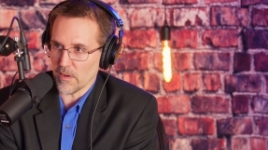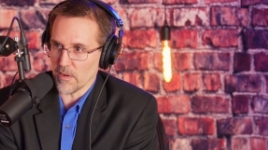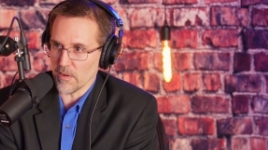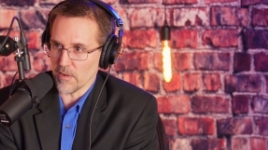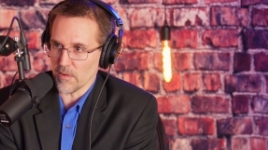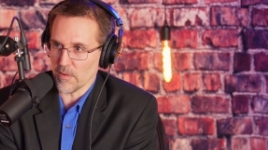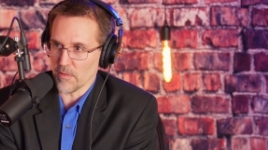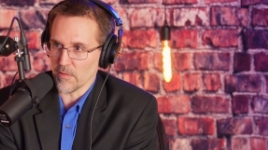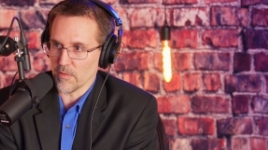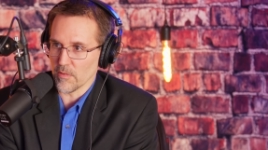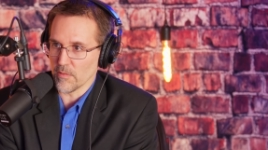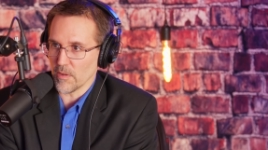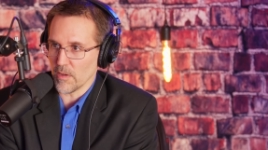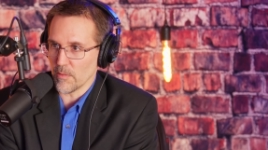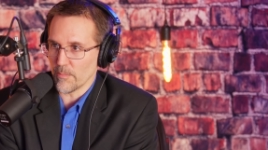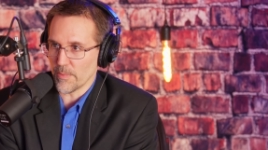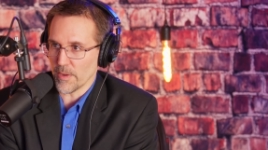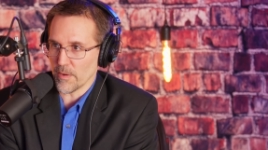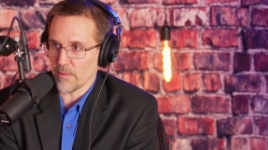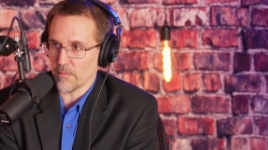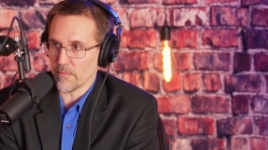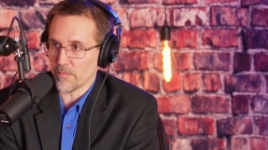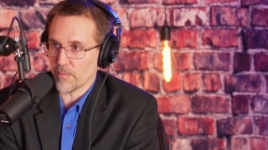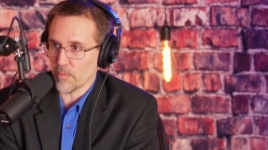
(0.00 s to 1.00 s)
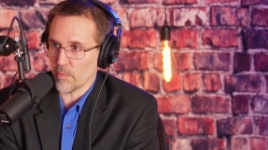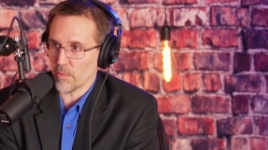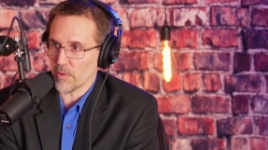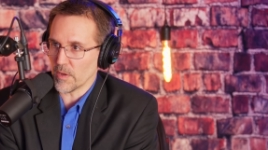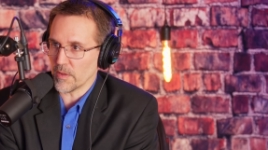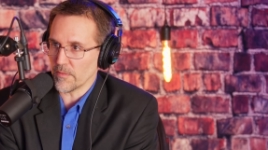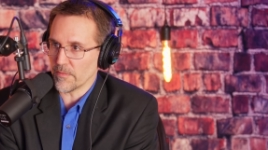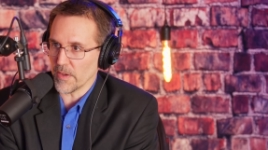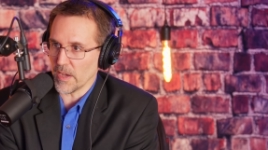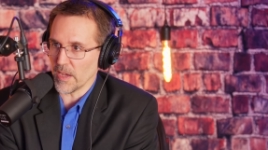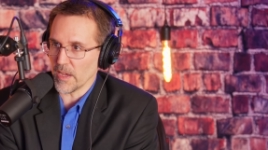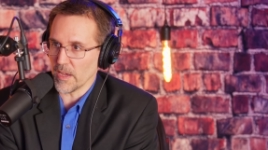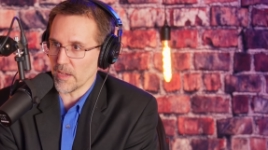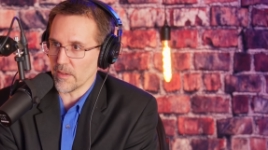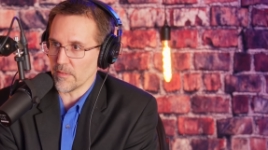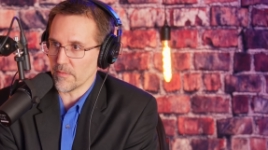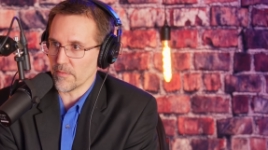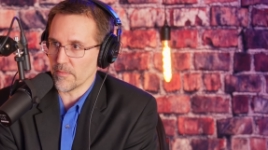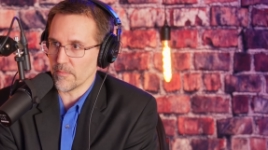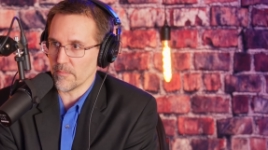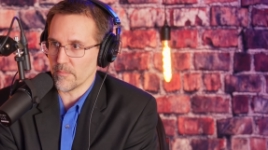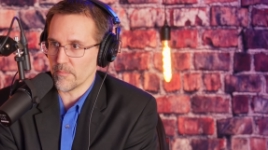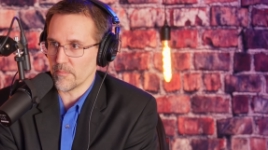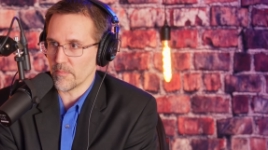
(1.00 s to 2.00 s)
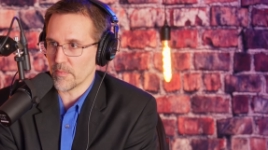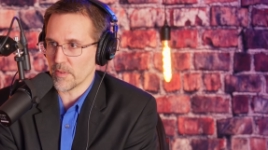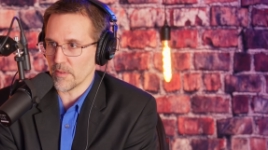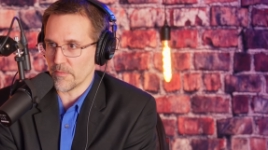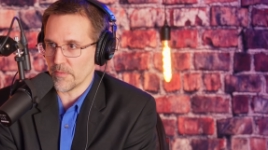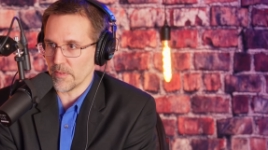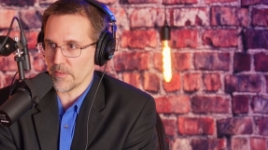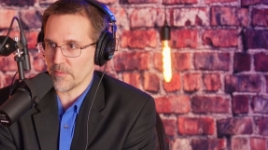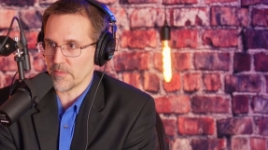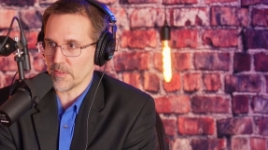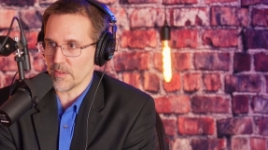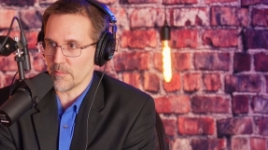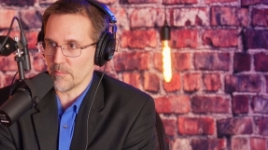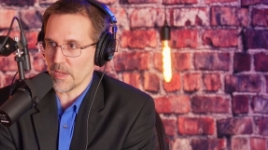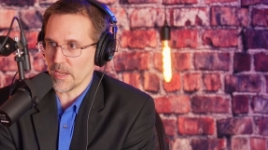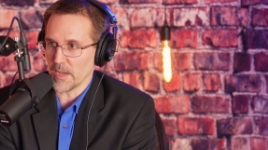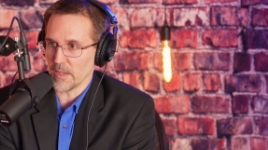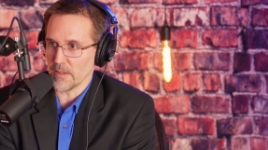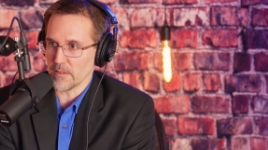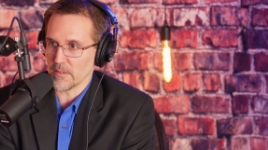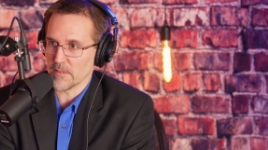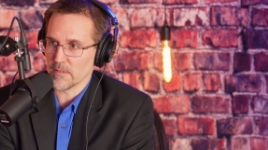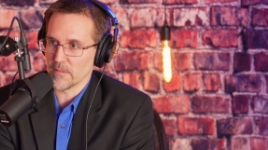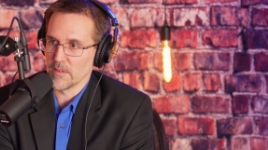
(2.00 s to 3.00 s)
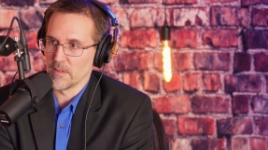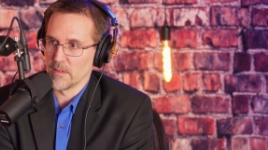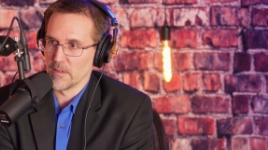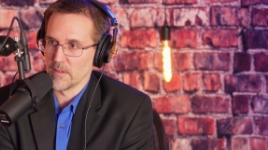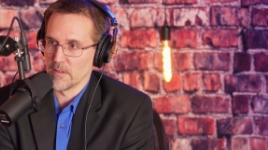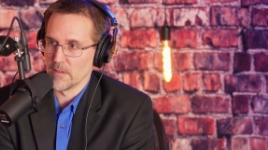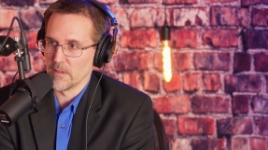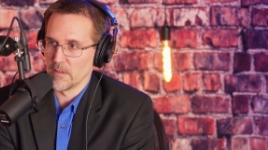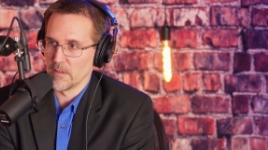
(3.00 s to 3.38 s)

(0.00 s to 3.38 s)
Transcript: are about forty-five to fifty minutes. Or